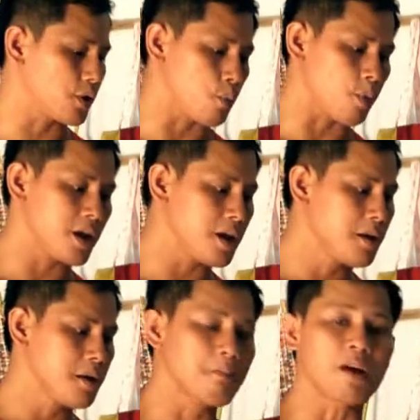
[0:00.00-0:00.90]
it away,
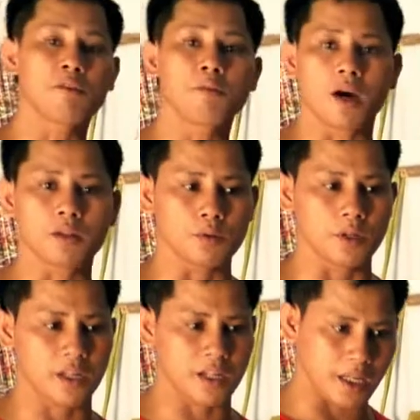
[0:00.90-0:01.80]
but we want to
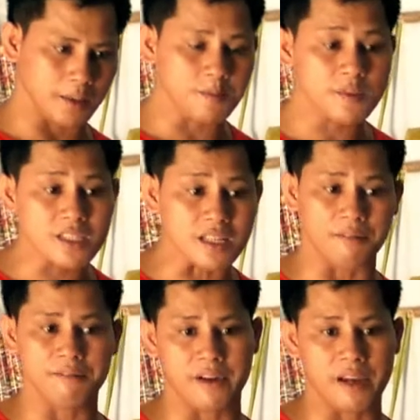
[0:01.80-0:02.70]
keep
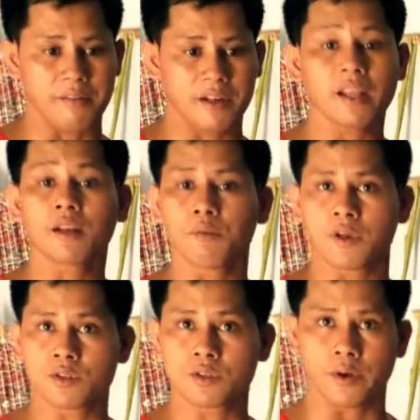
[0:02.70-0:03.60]
some fabric that we
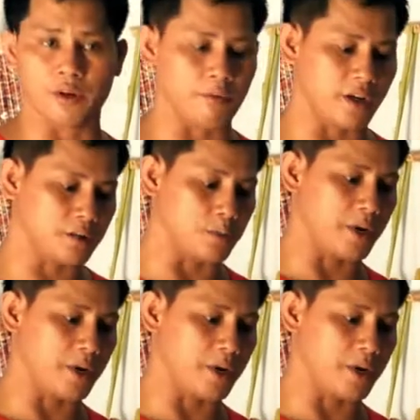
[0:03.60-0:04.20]
want to throw it away to